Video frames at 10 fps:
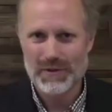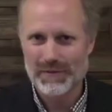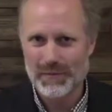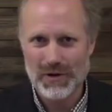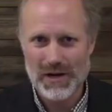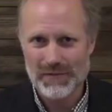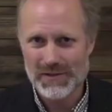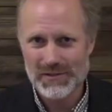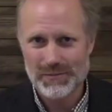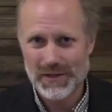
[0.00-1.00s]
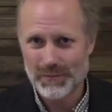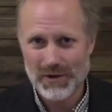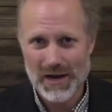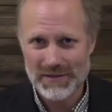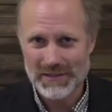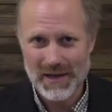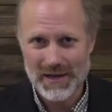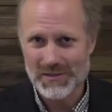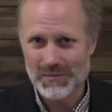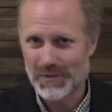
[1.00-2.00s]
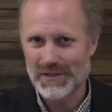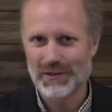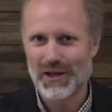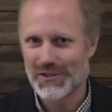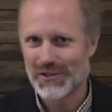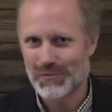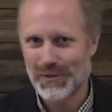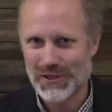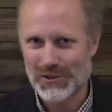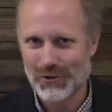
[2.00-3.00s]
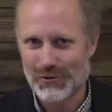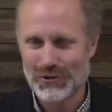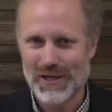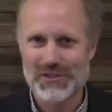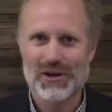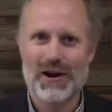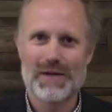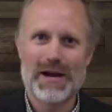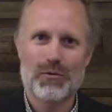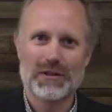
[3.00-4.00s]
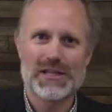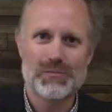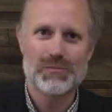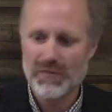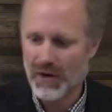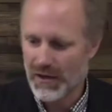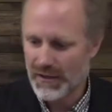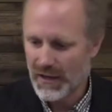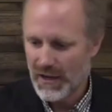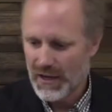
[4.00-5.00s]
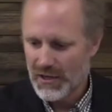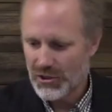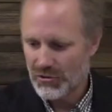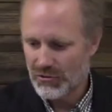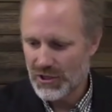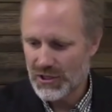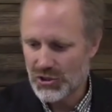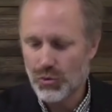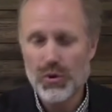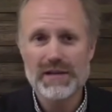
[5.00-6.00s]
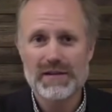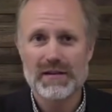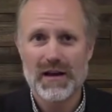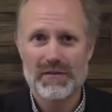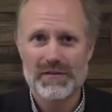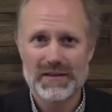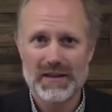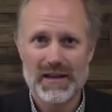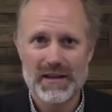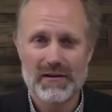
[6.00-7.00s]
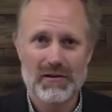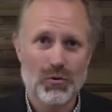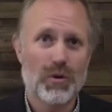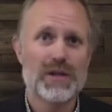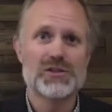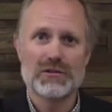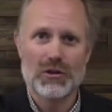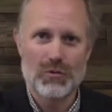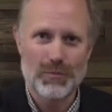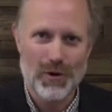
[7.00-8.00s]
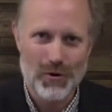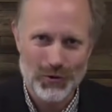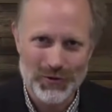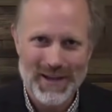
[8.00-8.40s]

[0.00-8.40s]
of the profits being privatized, but the losses being socialized. All right, Michael, let's move on to the tweet of the day here, which lo and behold